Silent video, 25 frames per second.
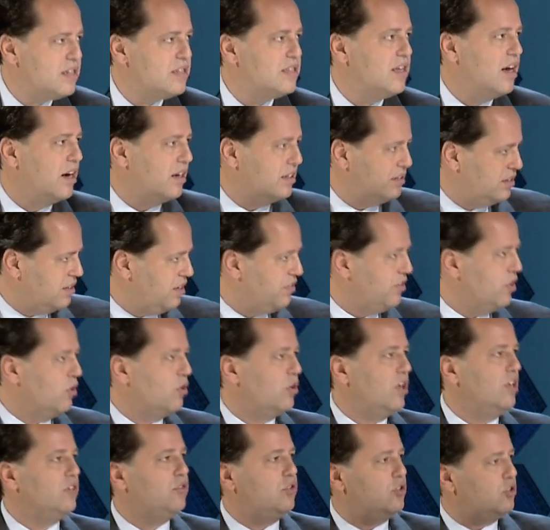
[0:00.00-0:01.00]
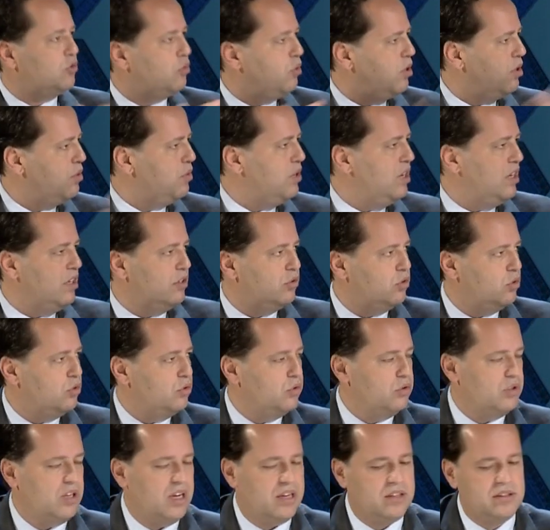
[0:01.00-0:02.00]
There are several countries who are willing to do
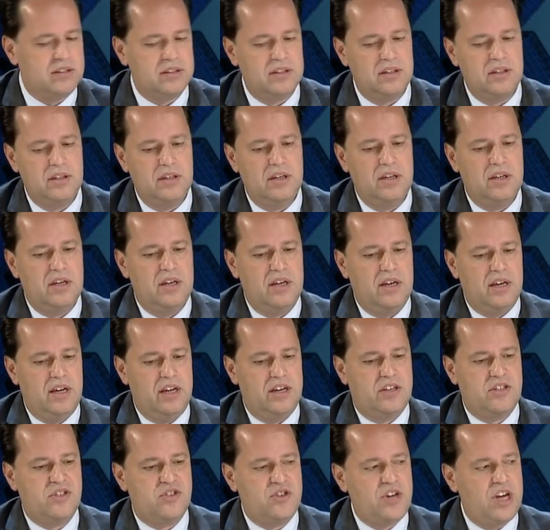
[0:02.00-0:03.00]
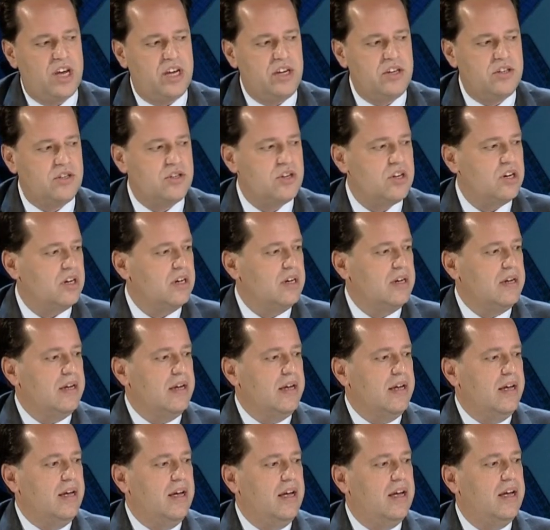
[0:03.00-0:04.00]
that exchange,
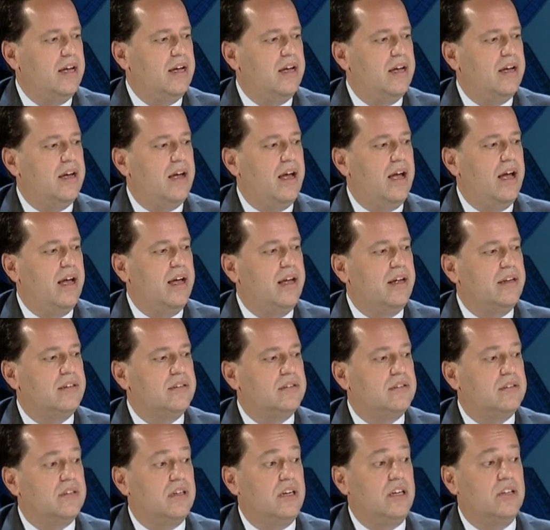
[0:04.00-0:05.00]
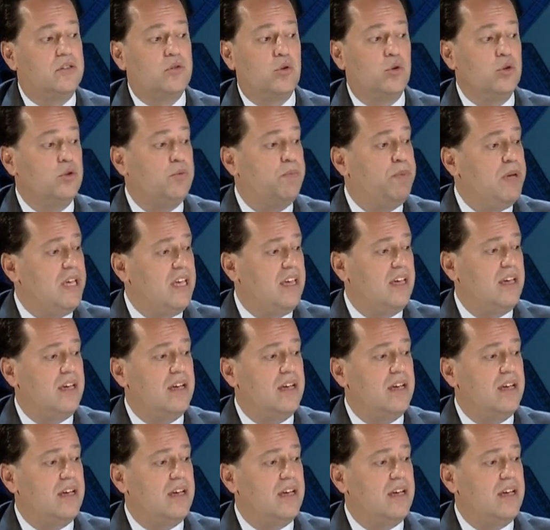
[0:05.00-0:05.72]
and it could be